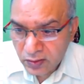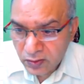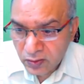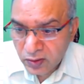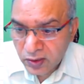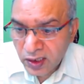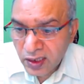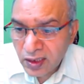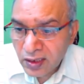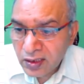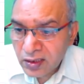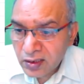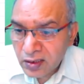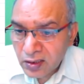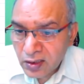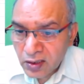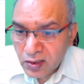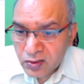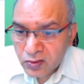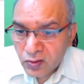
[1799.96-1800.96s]
Okay.
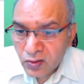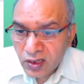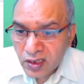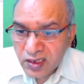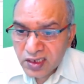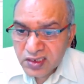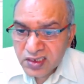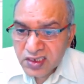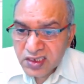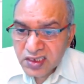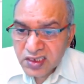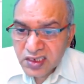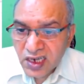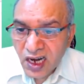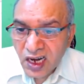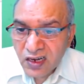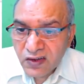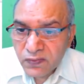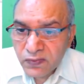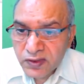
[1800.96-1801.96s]
So let us
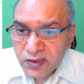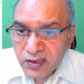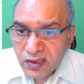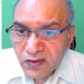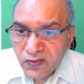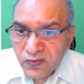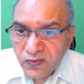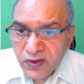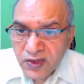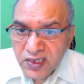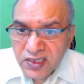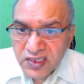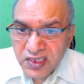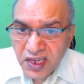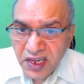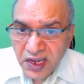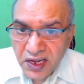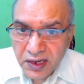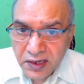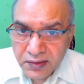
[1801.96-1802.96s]
start with the phase
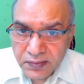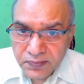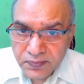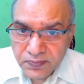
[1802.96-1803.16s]
A.